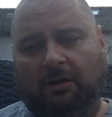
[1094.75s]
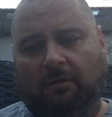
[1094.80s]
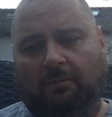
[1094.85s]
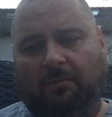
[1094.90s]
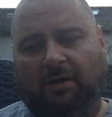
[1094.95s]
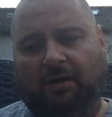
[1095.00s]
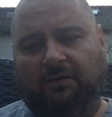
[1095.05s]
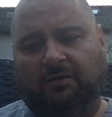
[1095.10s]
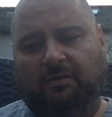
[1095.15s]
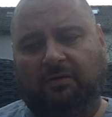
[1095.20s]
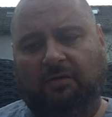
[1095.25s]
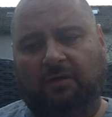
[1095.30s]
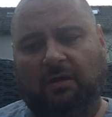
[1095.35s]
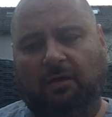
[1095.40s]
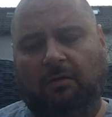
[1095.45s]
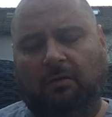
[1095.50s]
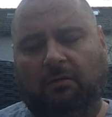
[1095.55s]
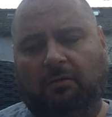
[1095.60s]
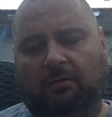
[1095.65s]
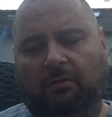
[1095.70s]
but
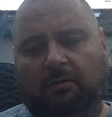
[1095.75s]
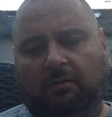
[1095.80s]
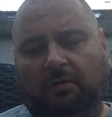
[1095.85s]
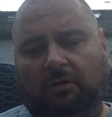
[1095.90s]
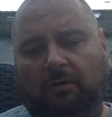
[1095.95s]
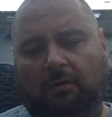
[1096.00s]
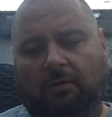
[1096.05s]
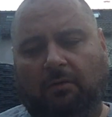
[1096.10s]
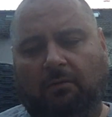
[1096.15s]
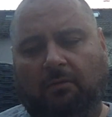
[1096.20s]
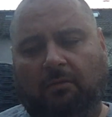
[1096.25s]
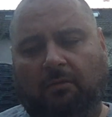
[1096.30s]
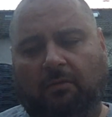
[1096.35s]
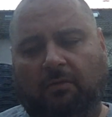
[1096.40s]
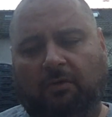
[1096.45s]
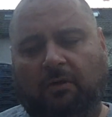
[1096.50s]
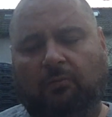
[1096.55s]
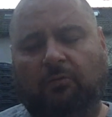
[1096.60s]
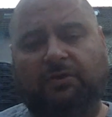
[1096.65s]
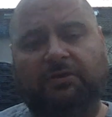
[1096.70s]
there
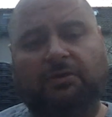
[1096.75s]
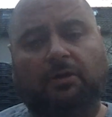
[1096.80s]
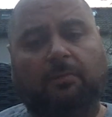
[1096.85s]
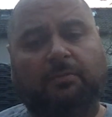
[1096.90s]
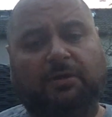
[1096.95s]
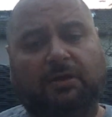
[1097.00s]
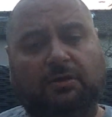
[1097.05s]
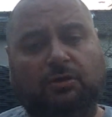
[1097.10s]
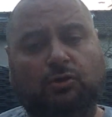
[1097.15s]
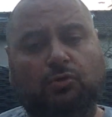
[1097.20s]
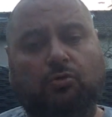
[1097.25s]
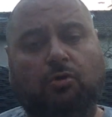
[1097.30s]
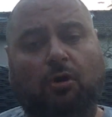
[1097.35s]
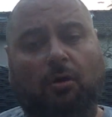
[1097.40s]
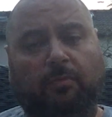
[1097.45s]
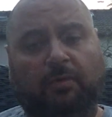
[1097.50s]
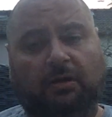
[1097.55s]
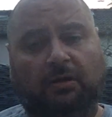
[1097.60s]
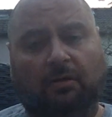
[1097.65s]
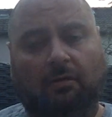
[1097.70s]
was something new
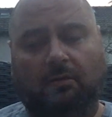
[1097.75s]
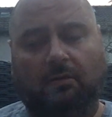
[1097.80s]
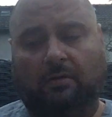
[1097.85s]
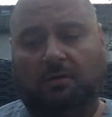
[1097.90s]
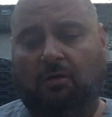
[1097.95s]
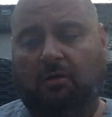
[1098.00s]
coming.